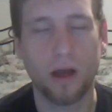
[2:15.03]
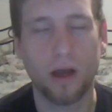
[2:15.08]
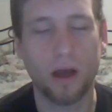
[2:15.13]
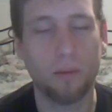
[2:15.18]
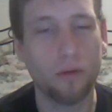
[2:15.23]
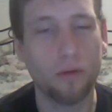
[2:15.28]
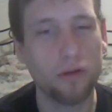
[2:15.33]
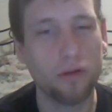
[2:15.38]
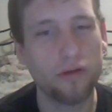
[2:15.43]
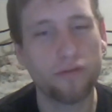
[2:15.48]

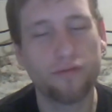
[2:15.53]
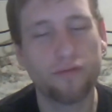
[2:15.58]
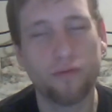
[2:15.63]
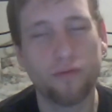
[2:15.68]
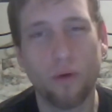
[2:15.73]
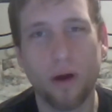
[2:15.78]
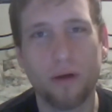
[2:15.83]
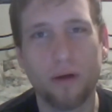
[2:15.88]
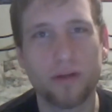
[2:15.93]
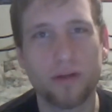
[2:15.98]
I'm only
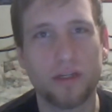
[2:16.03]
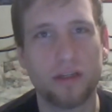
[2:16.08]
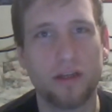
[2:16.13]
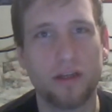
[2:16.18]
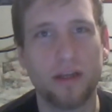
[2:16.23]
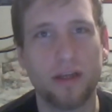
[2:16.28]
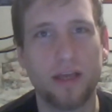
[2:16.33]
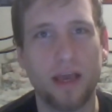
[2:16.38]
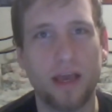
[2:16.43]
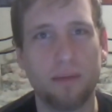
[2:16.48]
4 hours
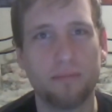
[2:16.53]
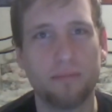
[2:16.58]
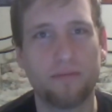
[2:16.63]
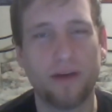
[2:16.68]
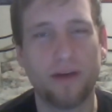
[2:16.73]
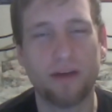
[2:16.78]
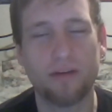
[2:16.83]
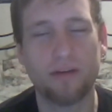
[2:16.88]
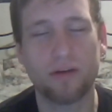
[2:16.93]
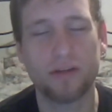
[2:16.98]
into the game,
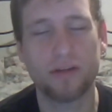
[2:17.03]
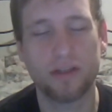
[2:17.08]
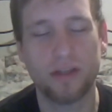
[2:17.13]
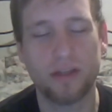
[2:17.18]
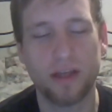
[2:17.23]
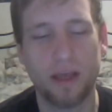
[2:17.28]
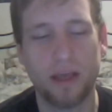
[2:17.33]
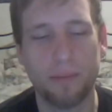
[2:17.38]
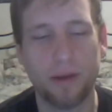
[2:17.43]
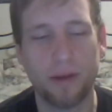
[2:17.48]
5 hours into
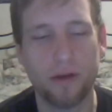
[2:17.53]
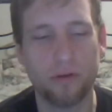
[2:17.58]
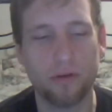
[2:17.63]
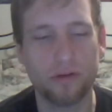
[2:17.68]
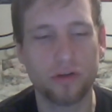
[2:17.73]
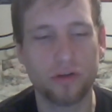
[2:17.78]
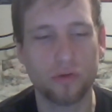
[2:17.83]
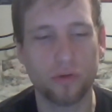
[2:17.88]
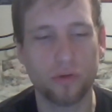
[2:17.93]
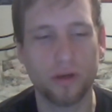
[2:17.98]
the game. I know
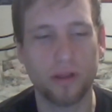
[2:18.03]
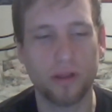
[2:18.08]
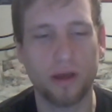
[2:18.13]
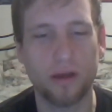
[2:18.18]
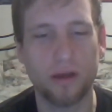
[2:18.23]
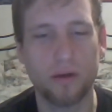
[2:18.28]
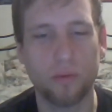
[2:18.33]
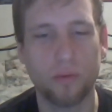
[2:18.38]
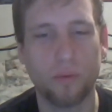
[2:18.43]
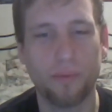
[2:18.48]
the
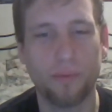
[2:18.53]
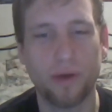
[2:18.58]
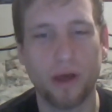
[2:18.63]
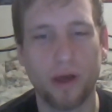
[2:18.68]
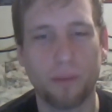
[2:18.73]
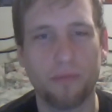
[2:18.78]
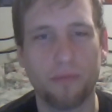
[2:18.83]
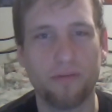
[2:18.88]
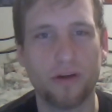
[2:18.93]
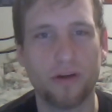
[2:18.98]
storyline will
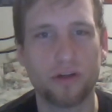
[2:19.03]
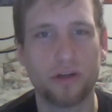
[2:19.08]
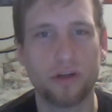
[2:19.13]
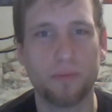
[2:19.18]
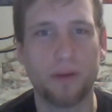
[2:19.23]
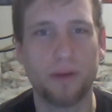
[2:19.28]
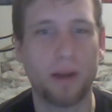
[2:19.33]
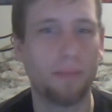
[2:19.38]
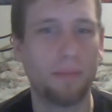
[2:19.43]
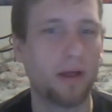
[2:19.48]
pick up eventually,
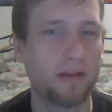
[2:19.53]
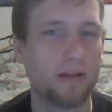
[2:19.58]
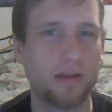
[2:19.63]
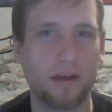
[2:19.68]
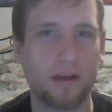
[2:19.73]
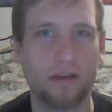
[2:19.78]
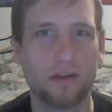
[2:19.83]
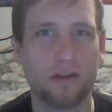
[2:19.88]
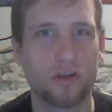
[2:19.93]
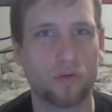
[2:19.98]
but I'm not
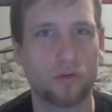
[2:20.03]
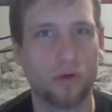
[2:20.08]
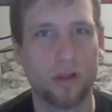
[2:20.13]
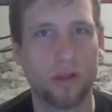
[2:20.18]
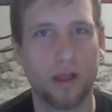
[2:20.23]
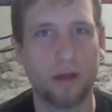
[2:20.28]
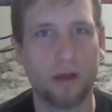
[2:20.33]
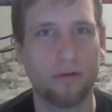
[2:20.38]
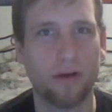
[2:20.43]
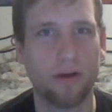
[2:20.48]
digging the
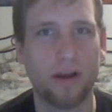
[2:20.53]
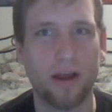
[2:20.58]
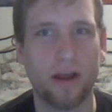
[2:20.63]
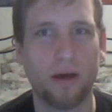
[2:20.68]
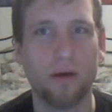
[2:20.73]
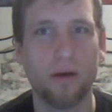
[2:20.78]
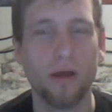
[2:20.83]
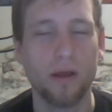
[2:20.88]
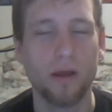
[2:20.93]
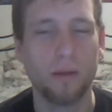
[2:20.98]
storyline right
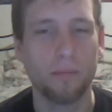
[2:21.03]
now.